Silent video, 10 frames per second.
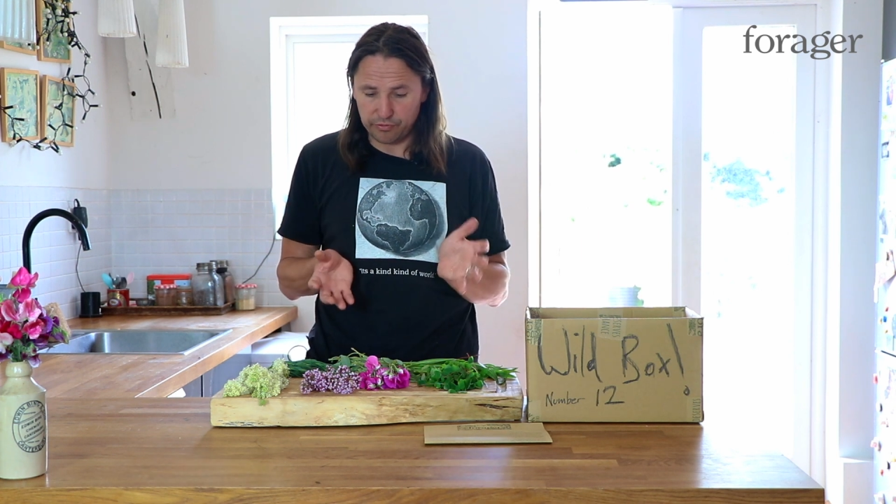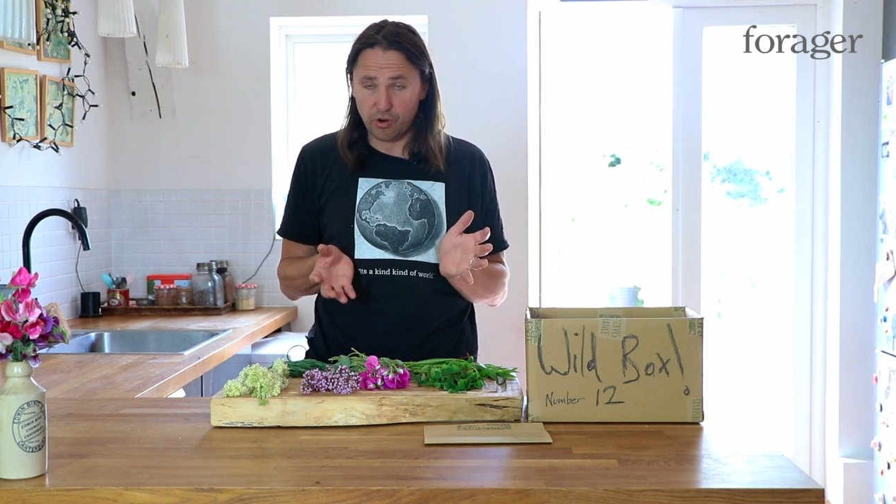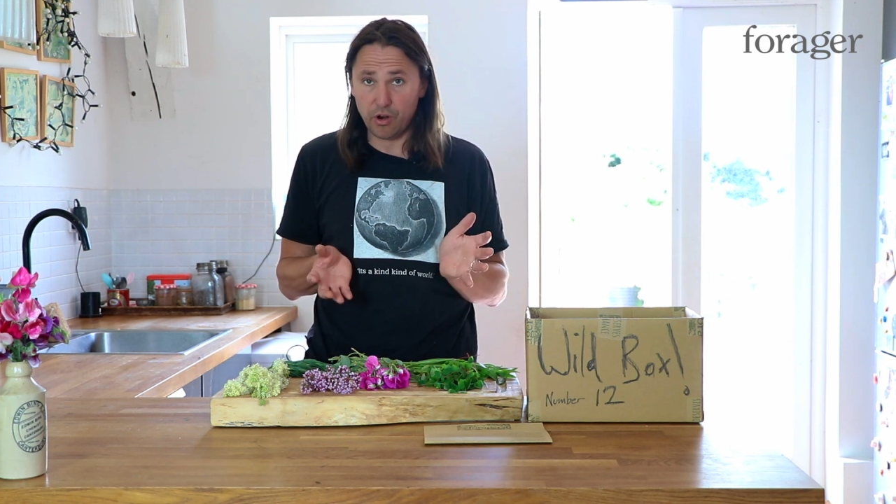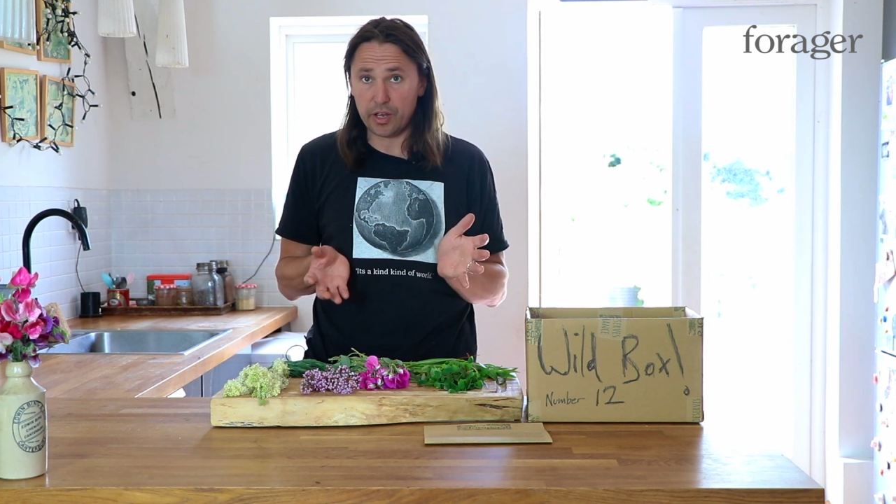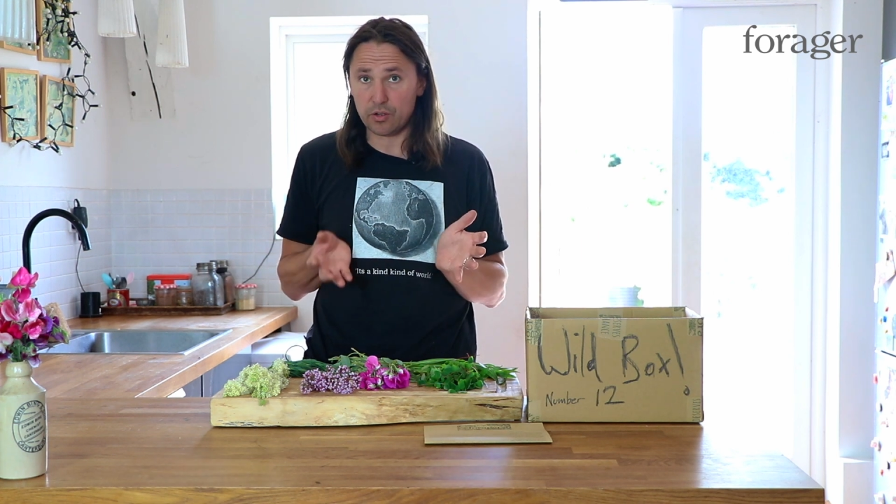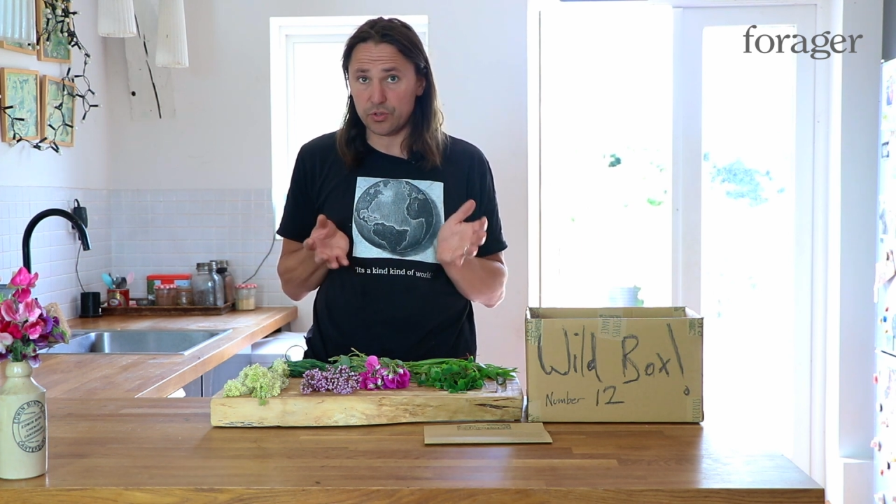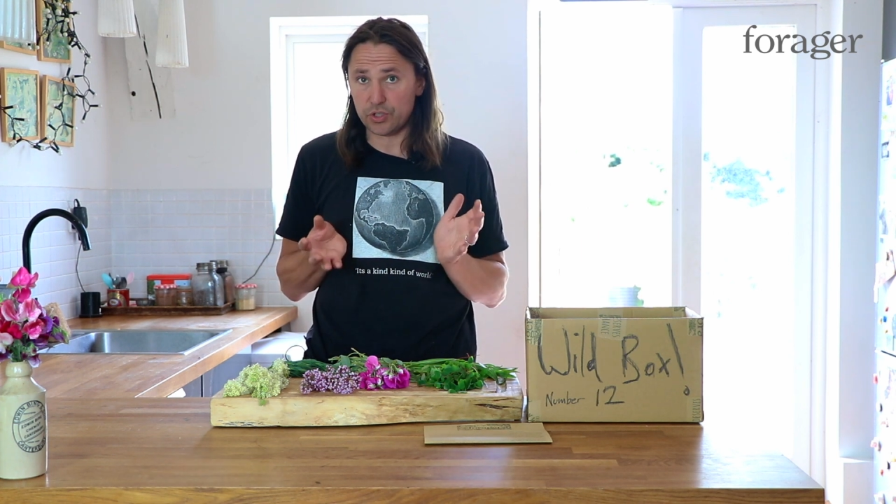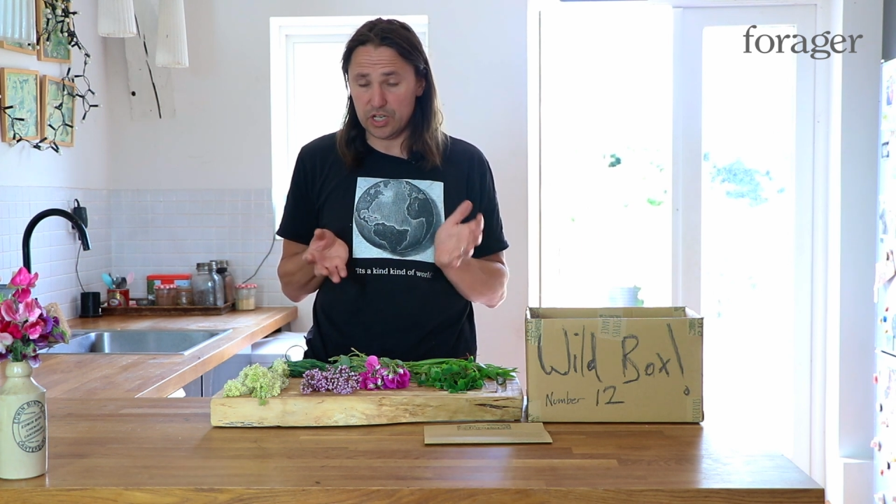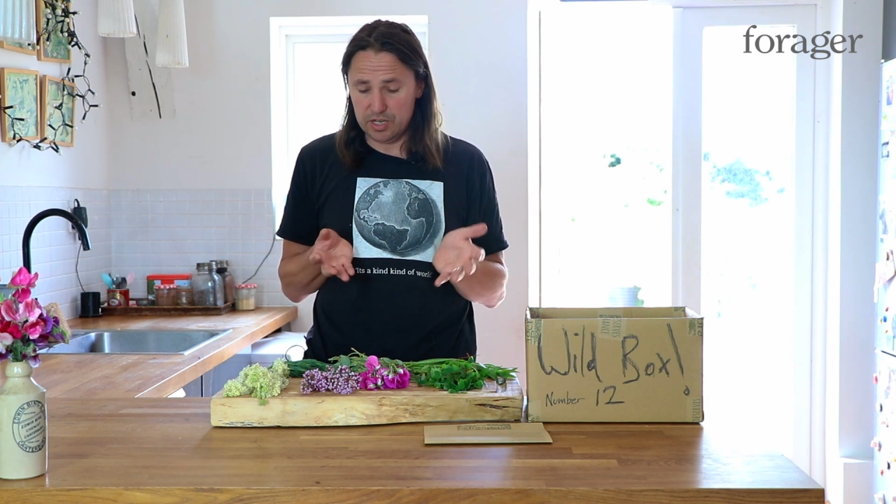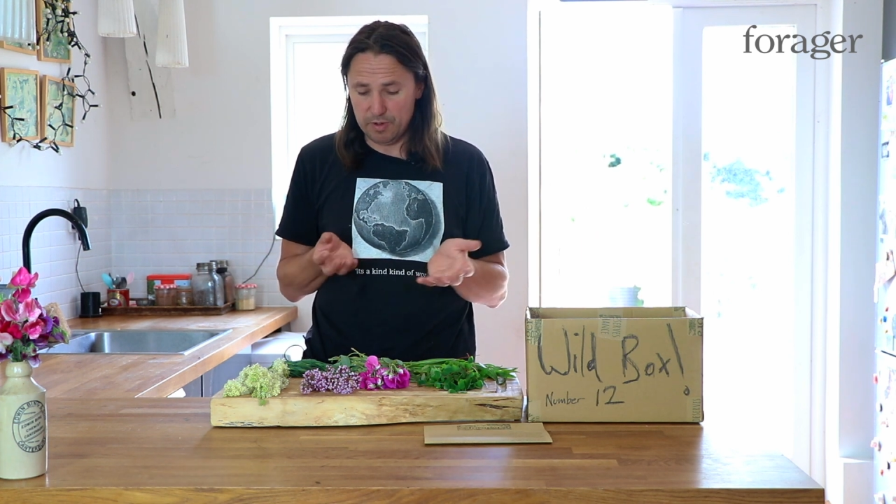frying or
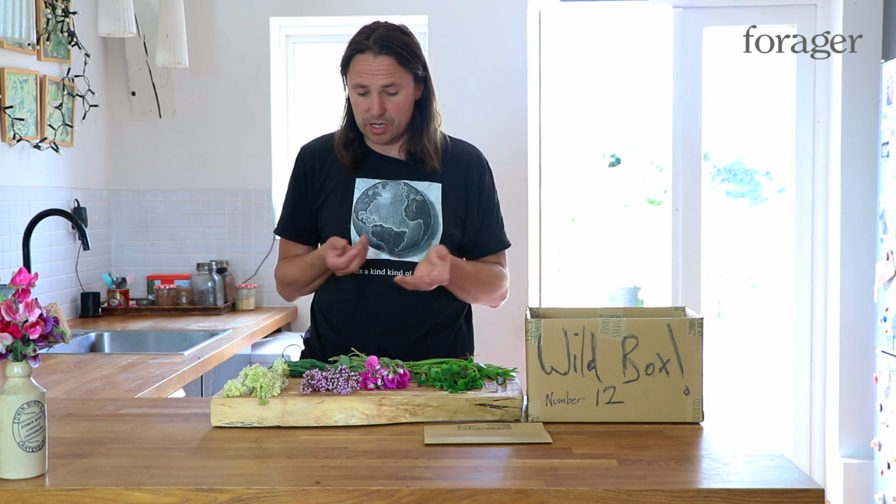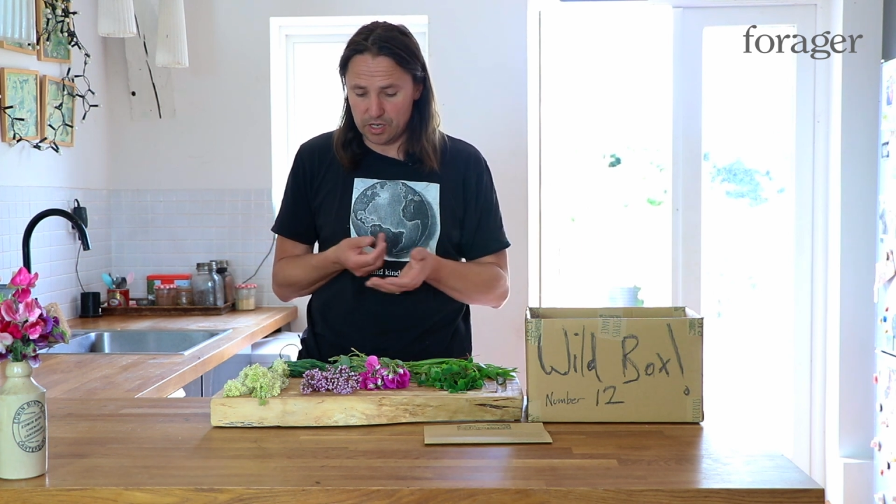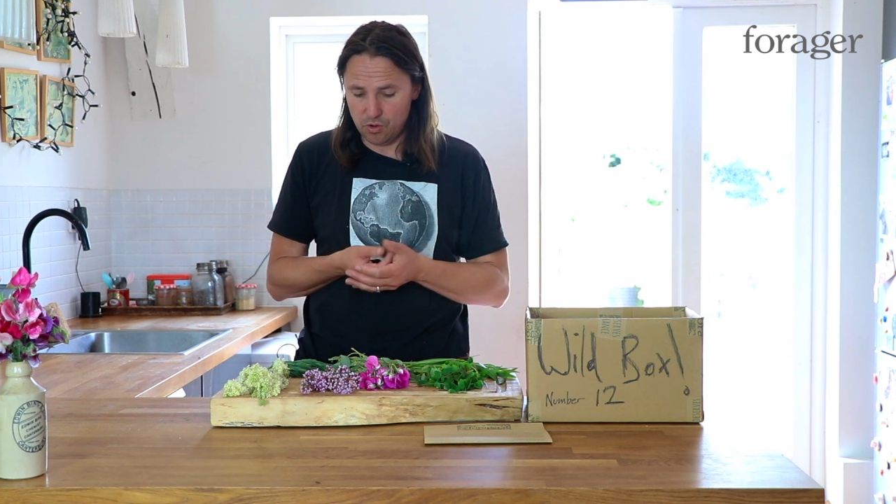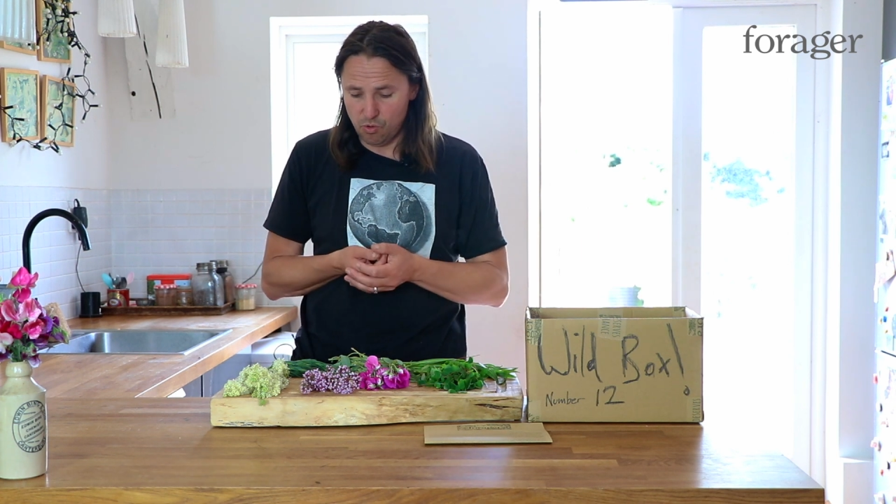steaming